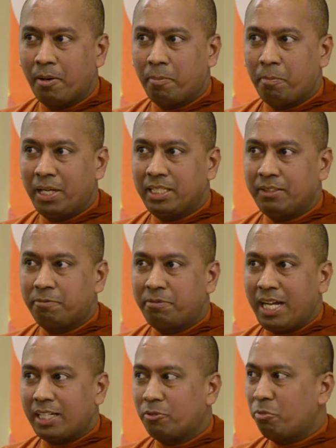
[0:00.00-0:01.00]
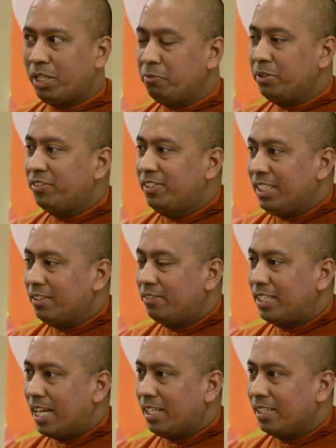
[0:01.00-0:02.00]
But in fact, what we see is
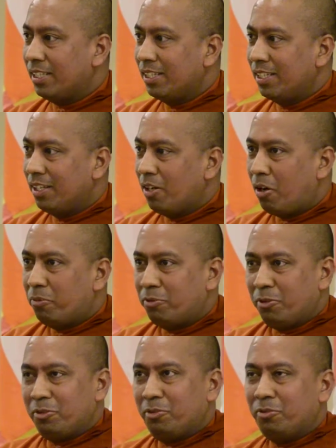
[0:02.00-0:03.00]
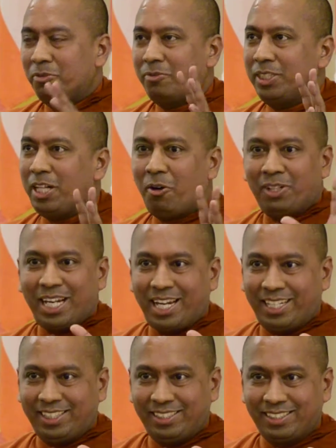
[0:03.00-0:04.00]
that, of course, we are
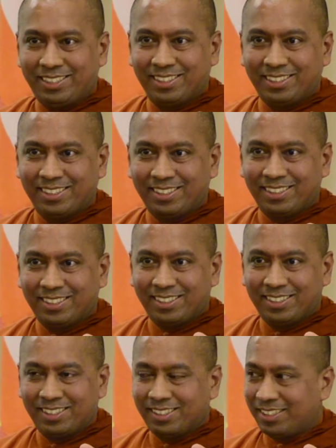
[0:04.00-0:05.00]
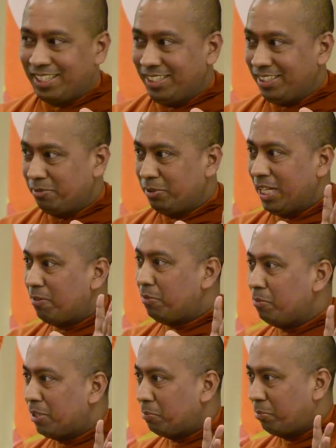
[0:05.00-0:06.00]
online, right? We have a
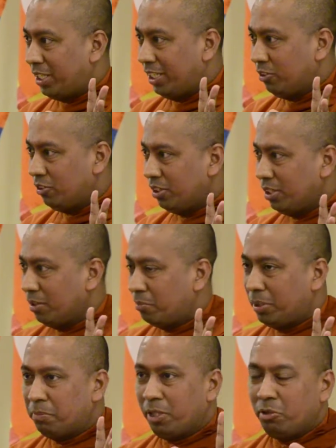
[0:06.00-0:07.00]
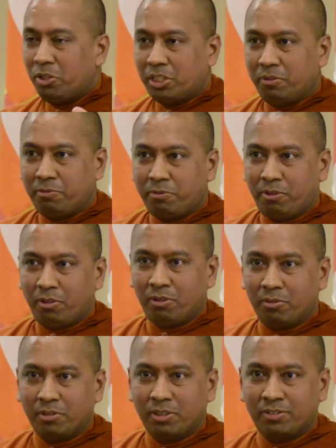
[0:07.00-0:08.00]
web page. People are looking
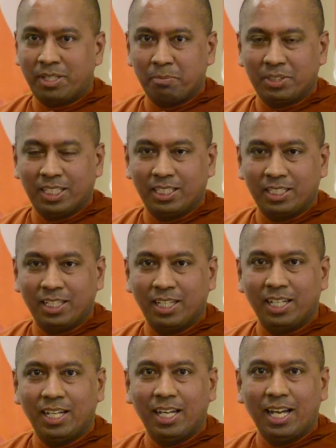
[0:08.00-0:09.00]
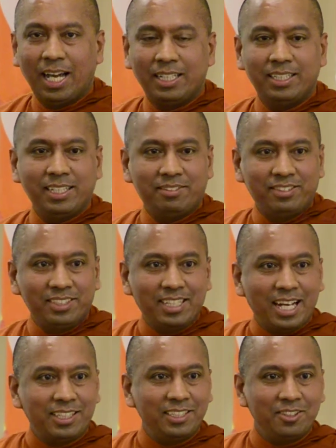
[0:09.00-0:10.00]
for something, and they see
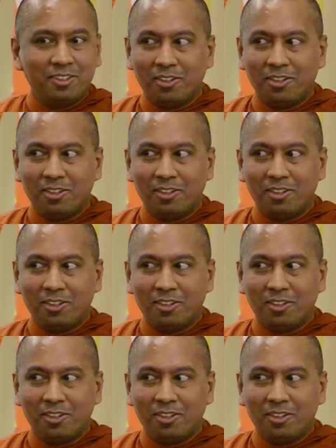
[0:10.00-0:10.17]
that,